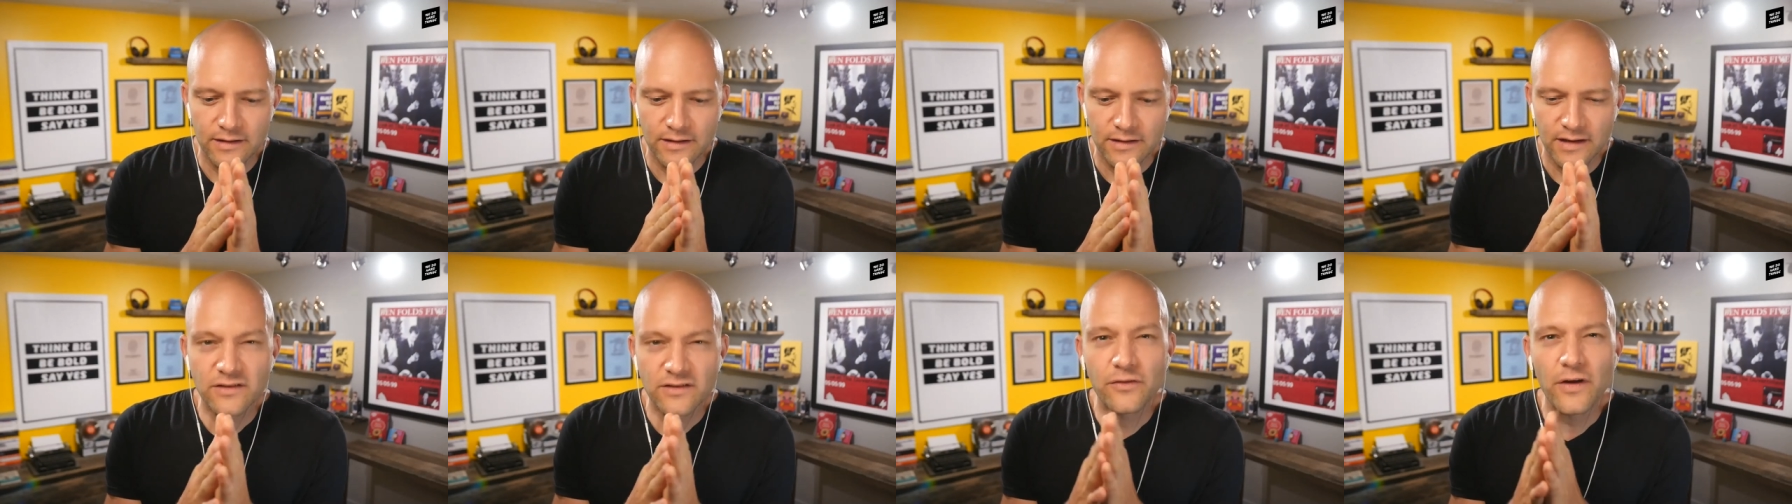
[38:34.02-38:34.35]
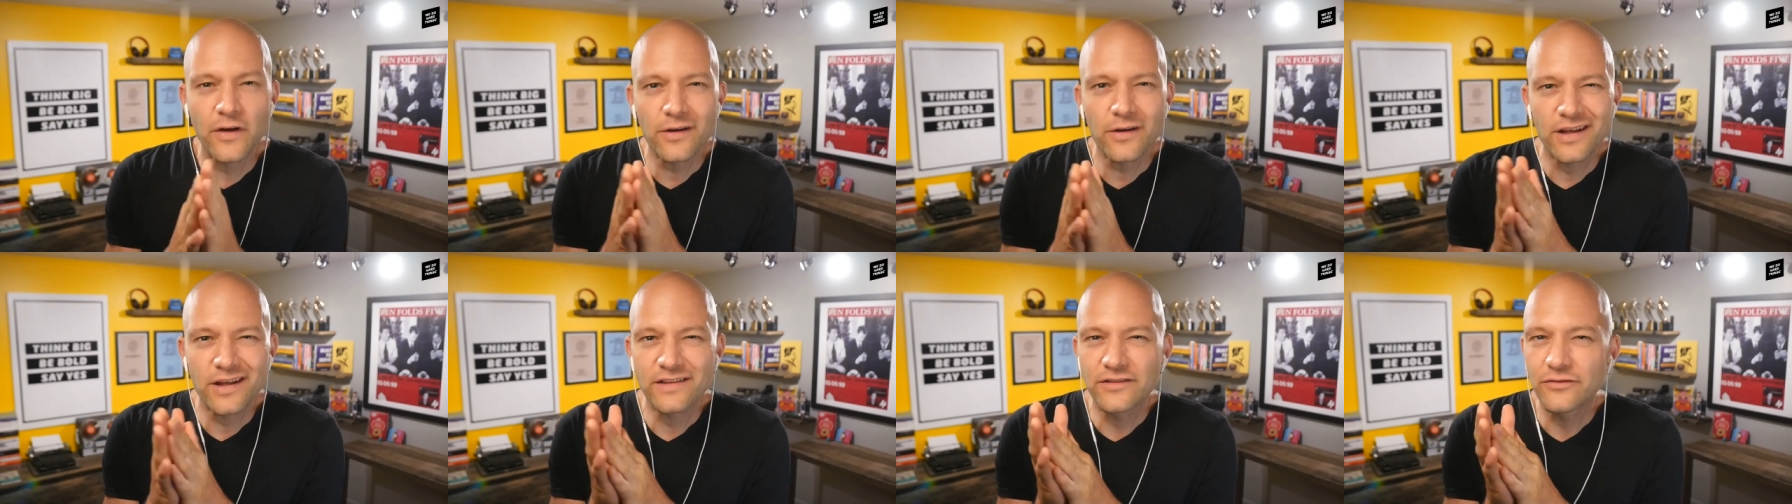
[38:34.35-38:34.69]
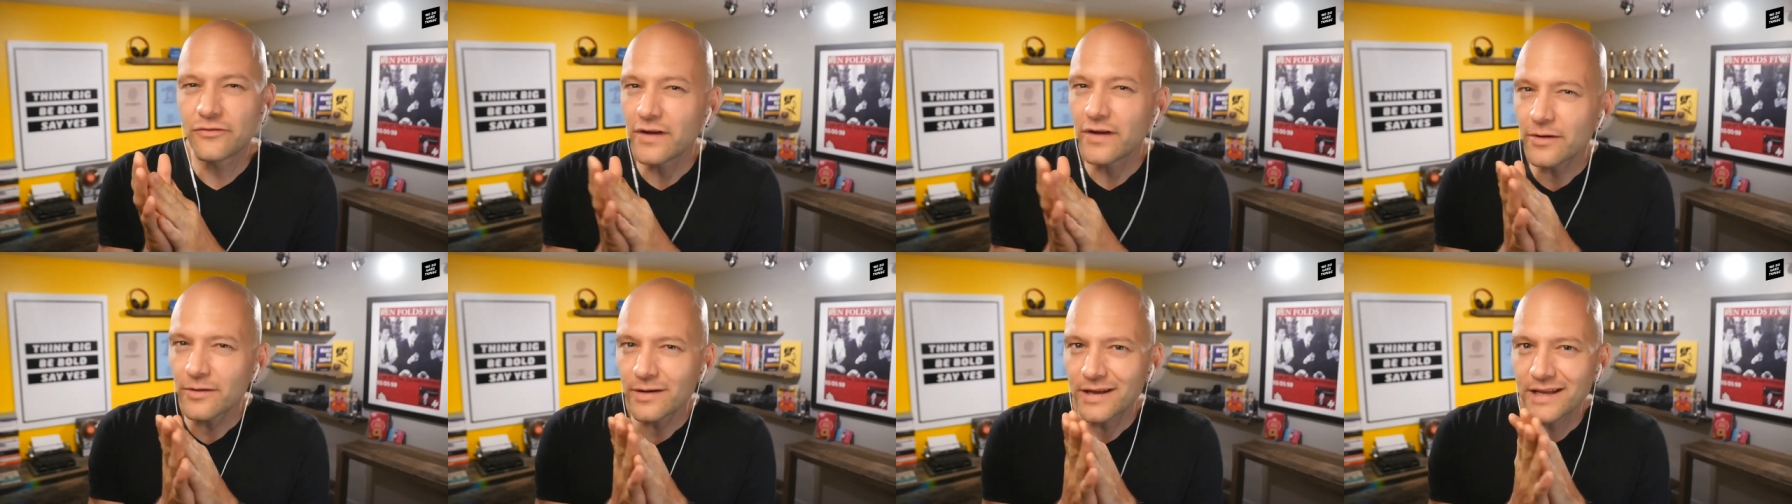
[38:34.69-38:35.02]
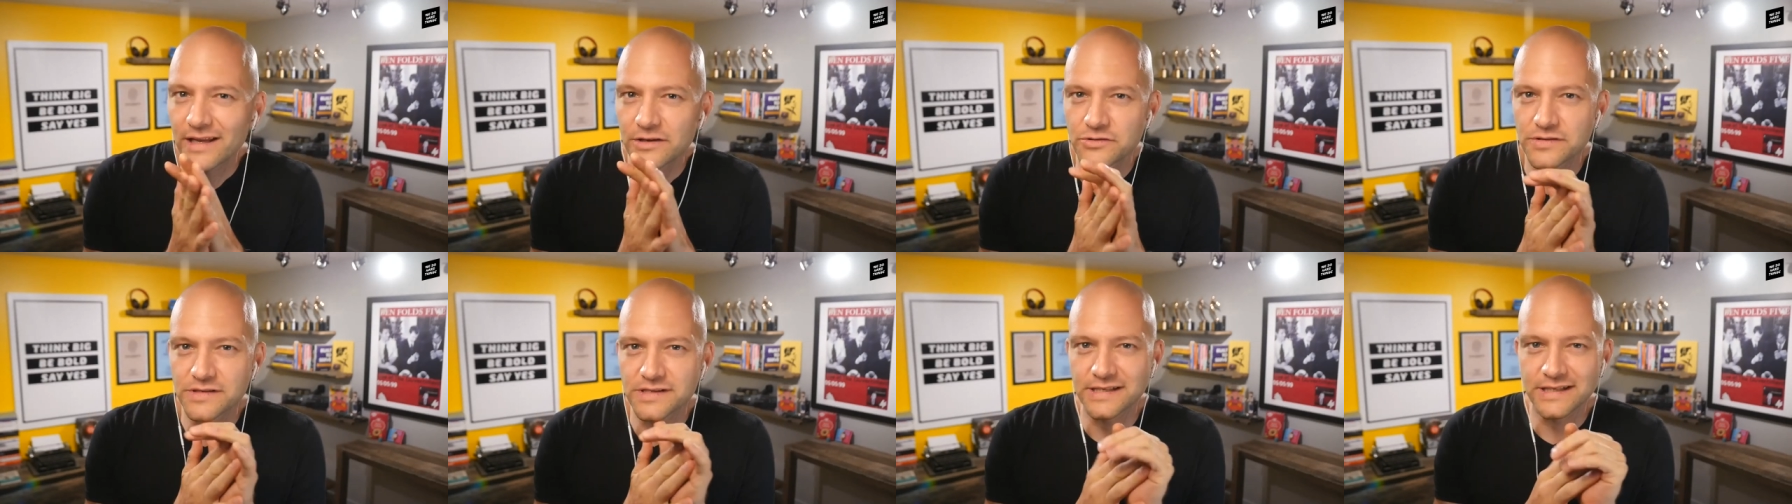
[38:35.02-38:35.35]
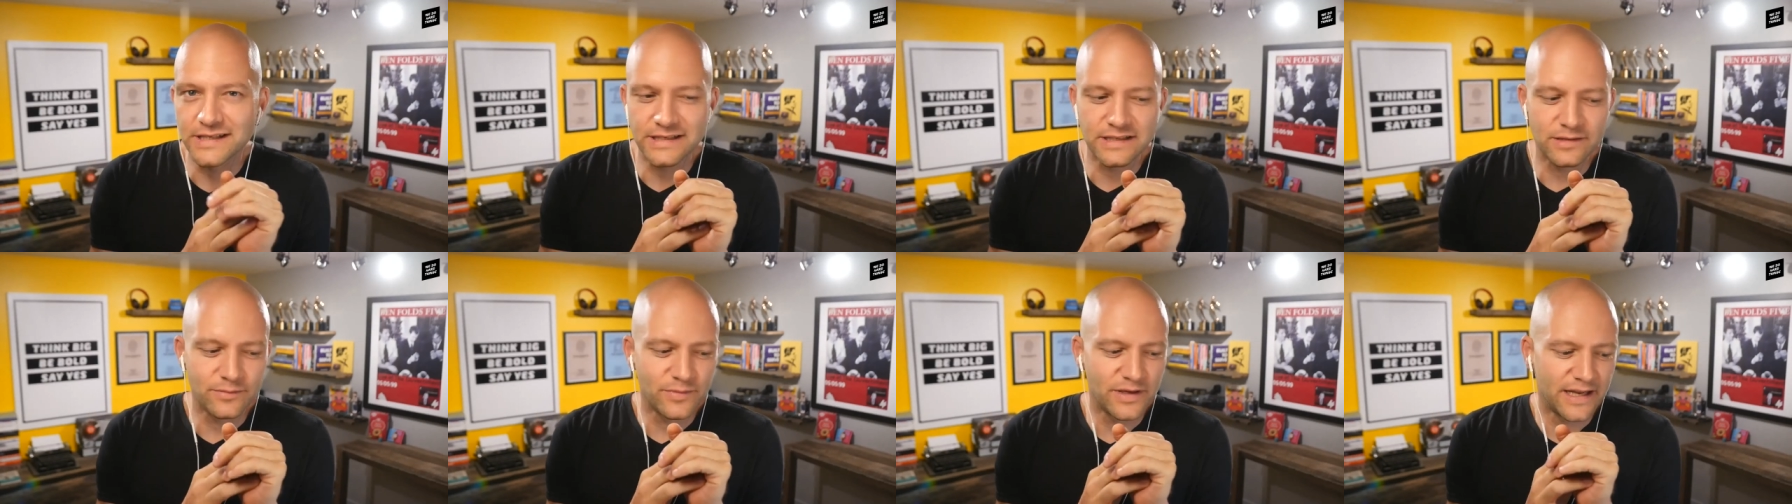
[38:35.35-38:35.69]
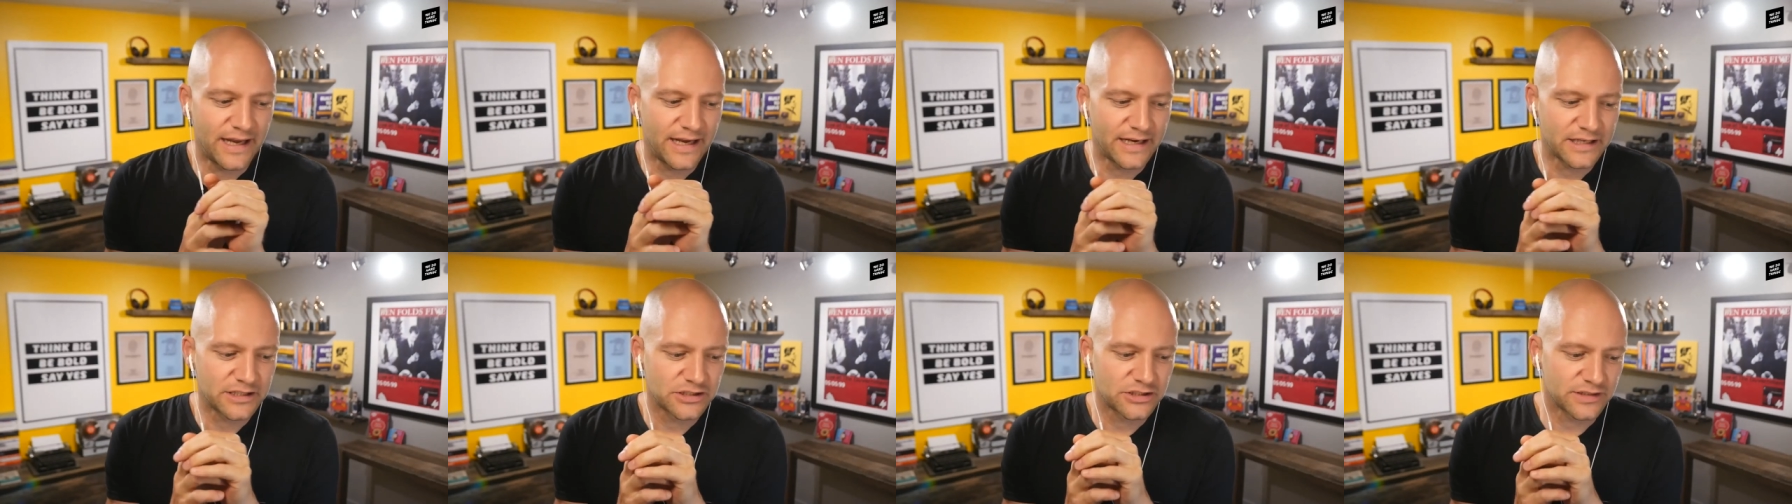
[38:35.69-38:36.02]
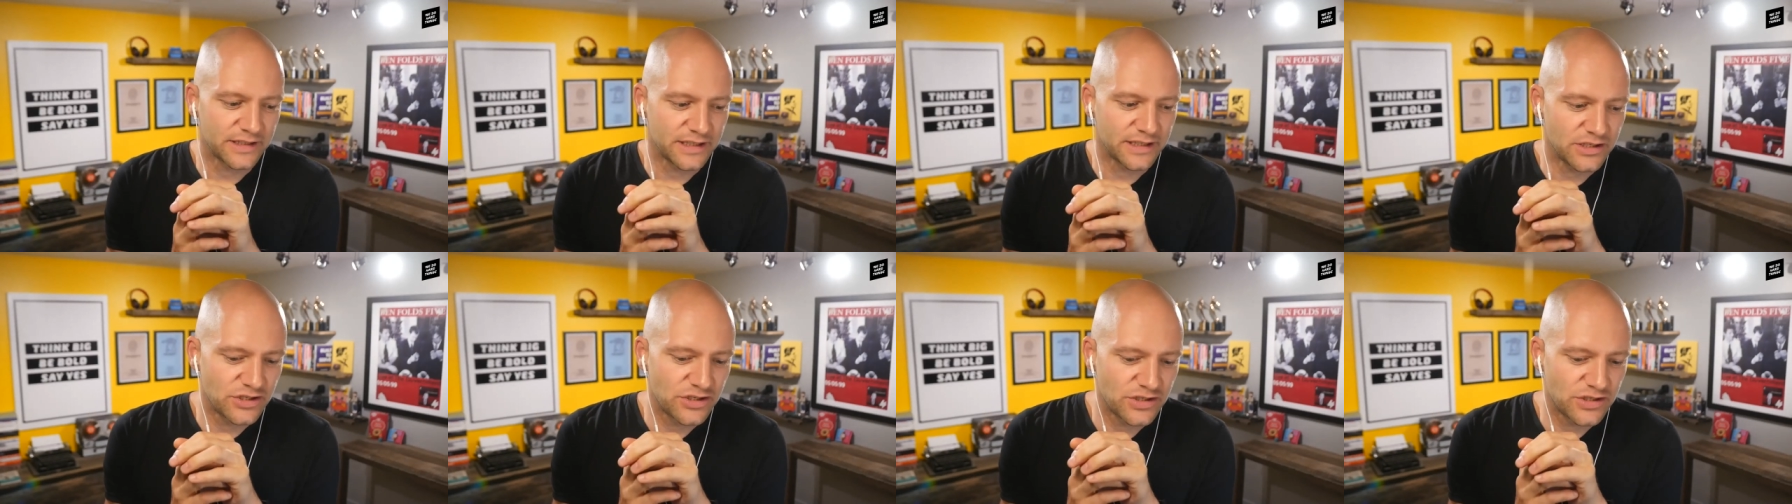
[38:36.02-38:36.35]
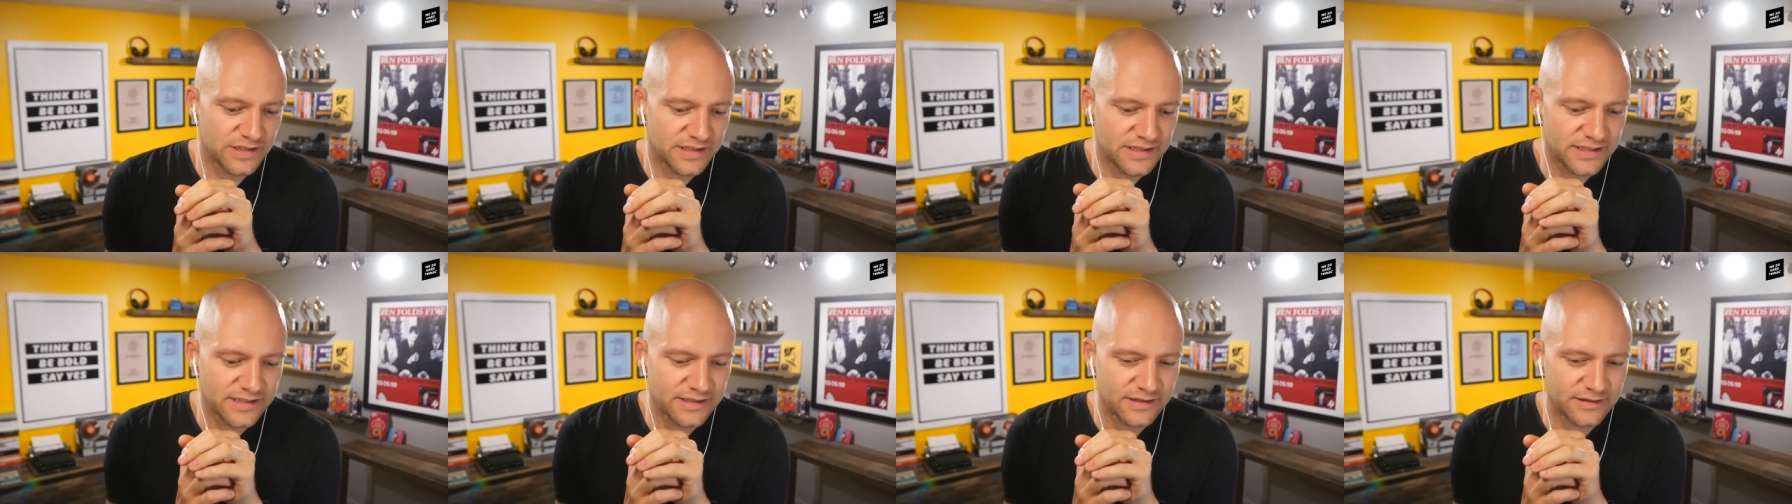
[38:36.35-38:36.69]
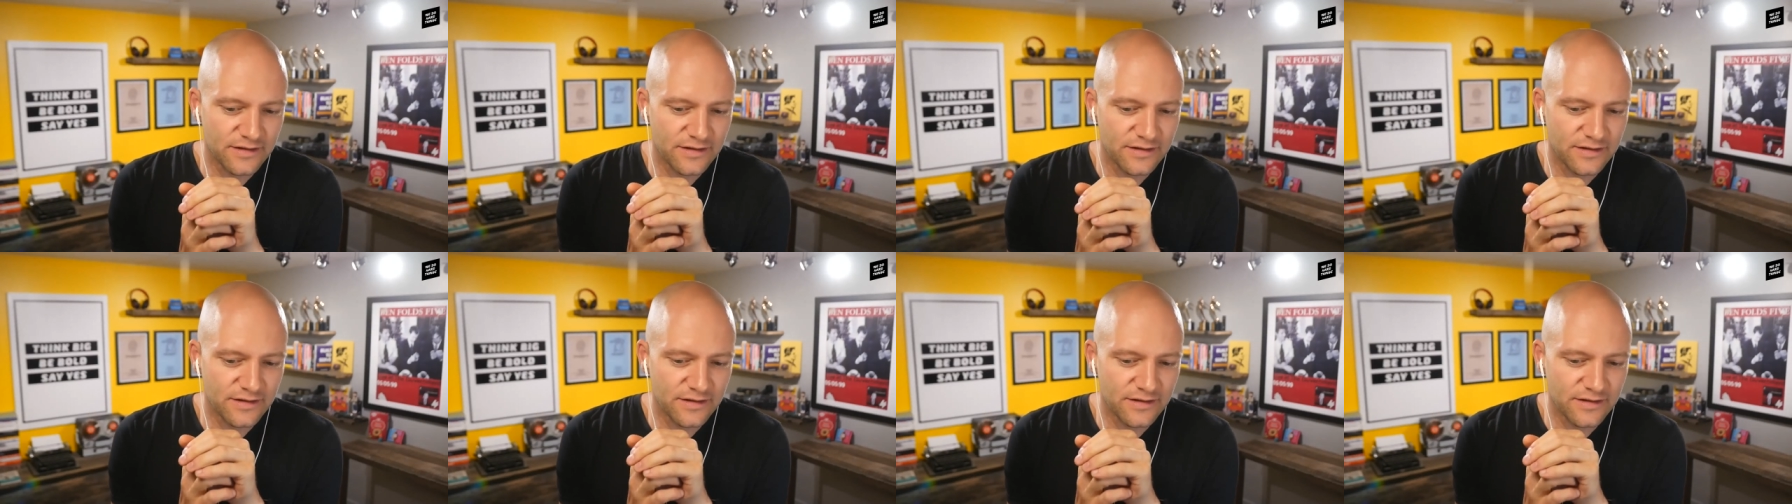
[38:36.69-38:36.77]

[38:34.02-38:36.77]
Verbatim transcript: it's very it's very interesting to me actually just